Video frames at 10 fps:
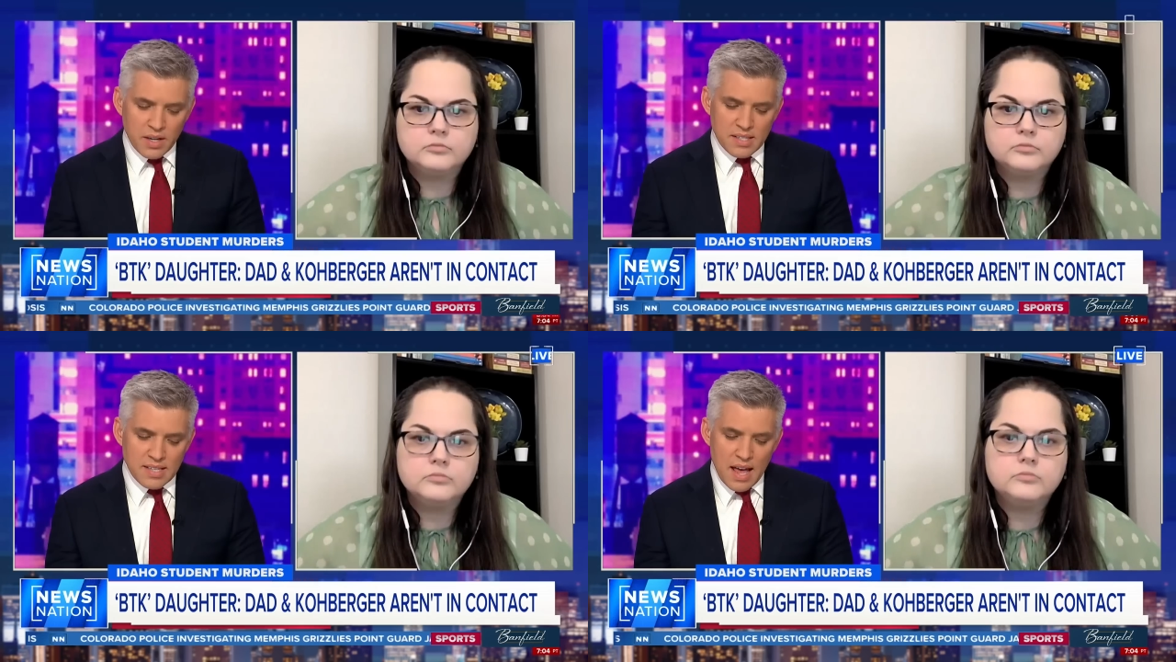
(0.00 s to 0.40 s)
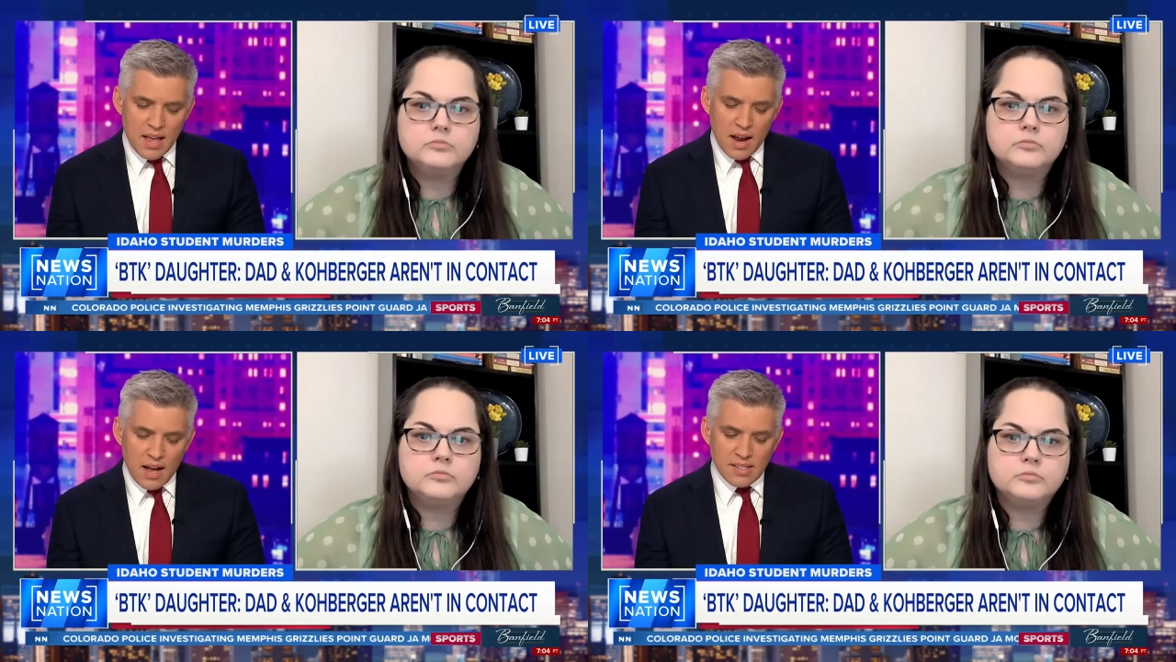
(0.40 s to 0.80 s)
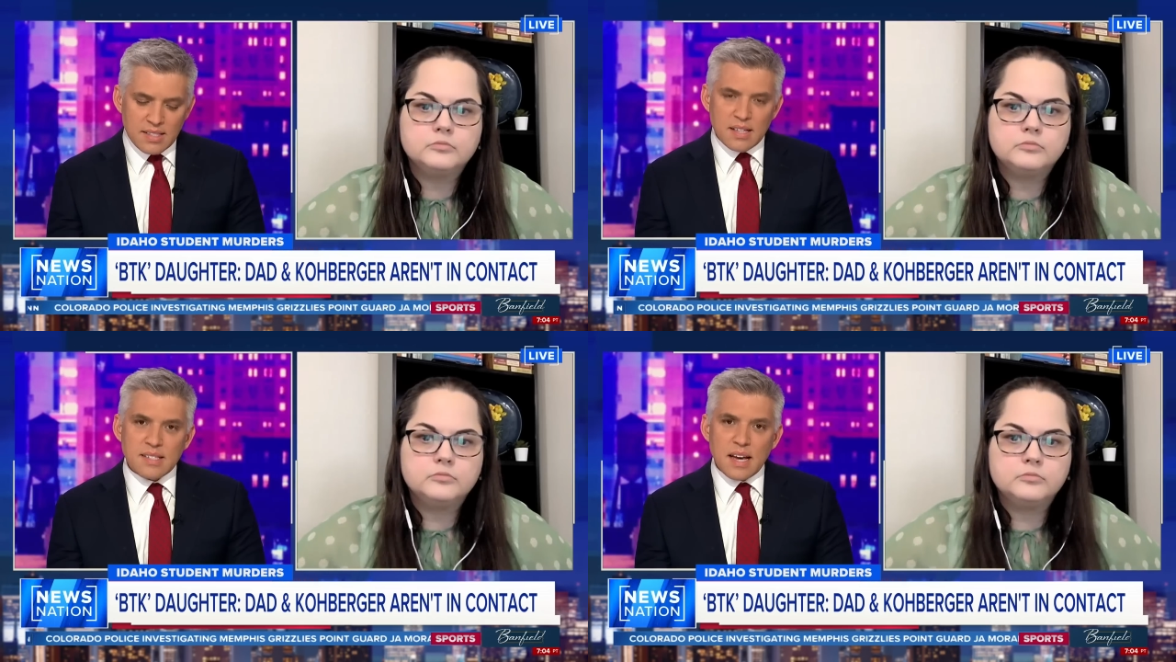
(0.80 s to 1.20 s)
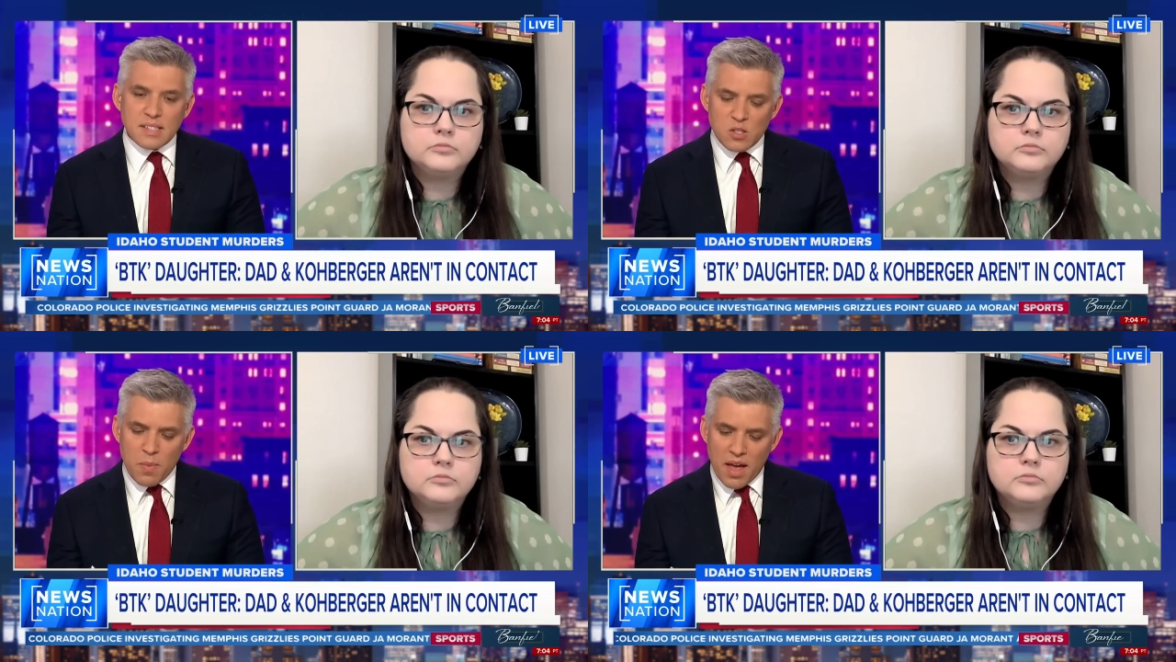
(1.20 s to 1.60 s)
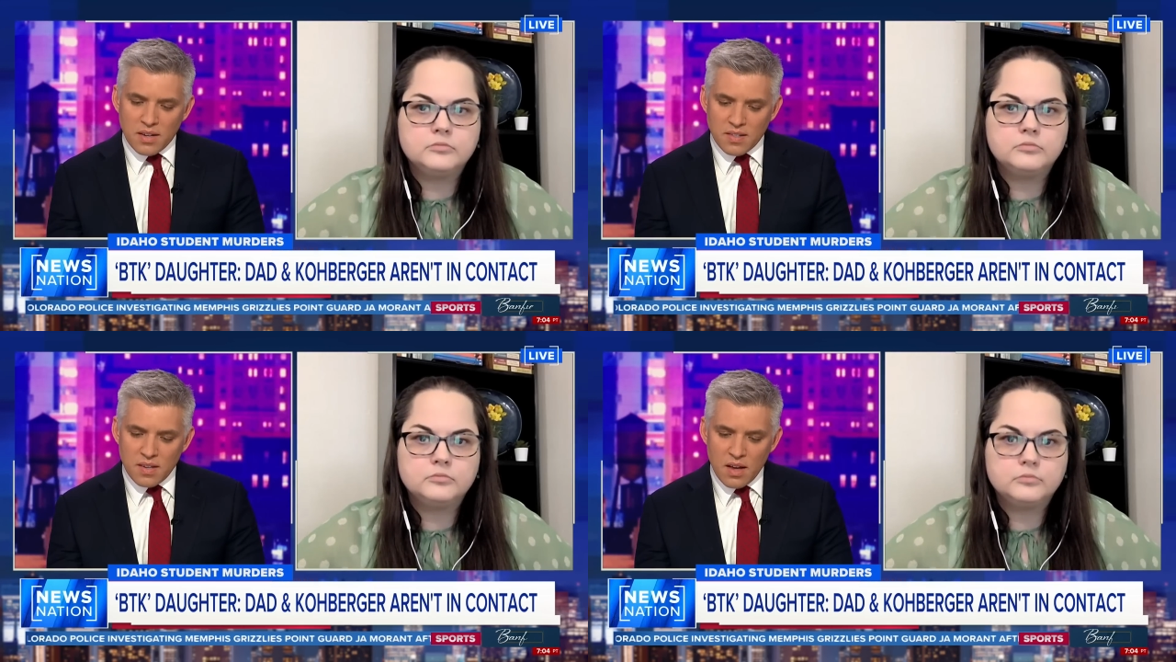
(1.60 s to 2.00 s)
Speaker 1: he said, since I
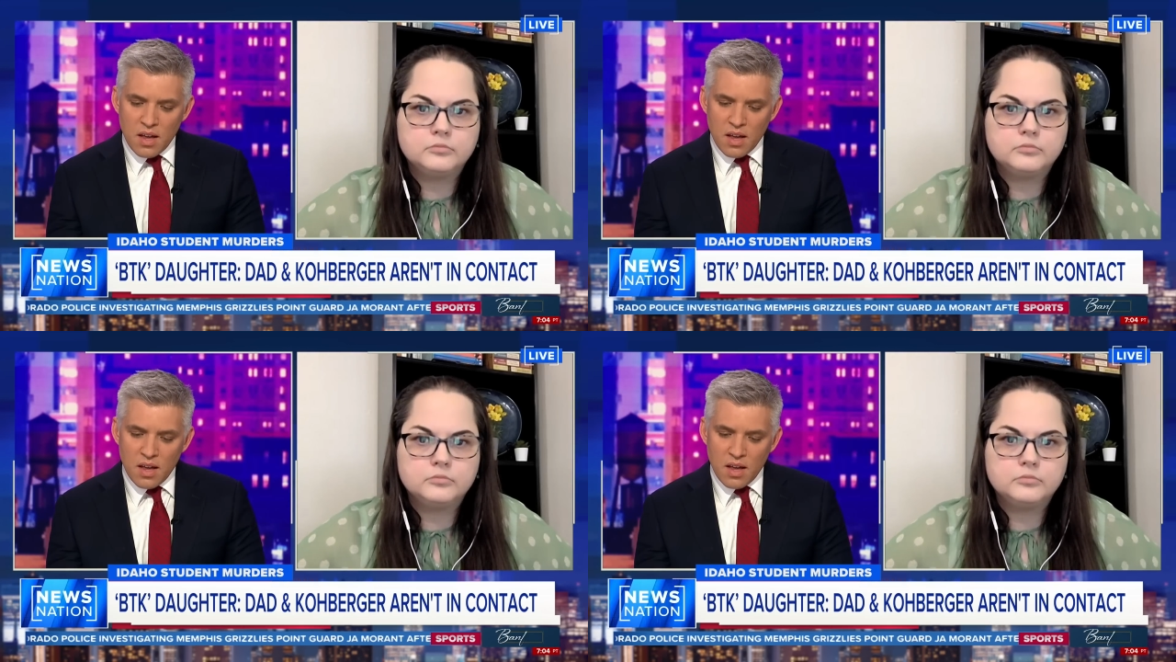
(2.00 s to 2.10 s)
spent